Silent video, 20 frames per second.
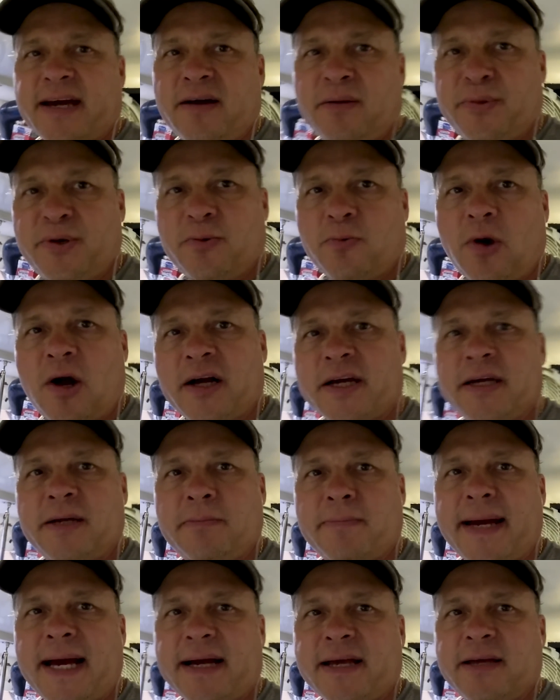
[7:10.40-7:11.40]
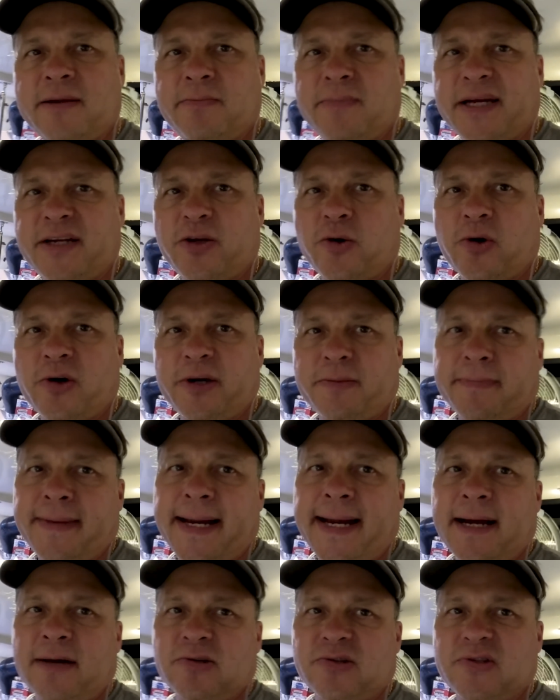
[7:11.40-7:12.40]
I'll be walking back in my door at
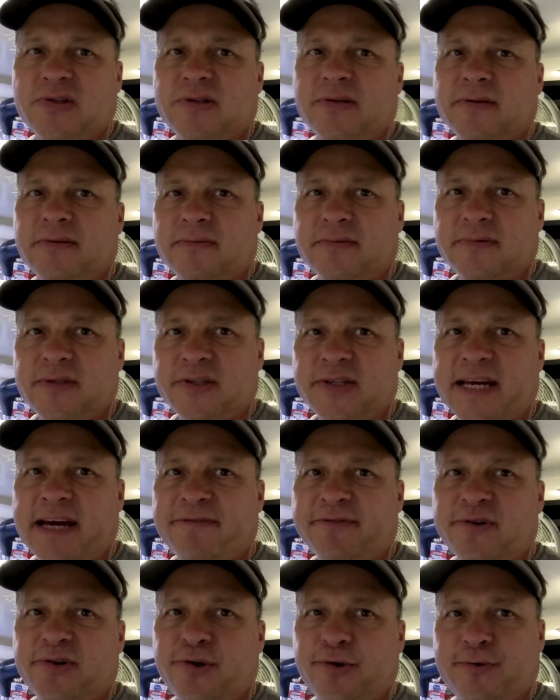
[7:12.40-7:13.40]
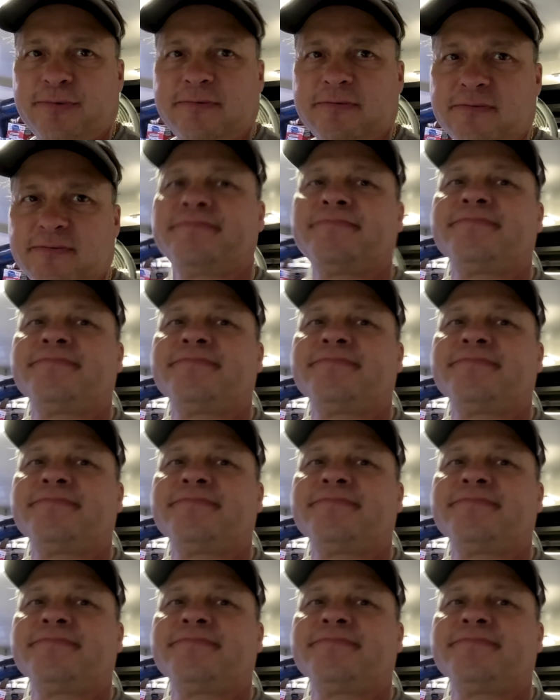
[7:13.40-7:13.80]
my house this afternoon?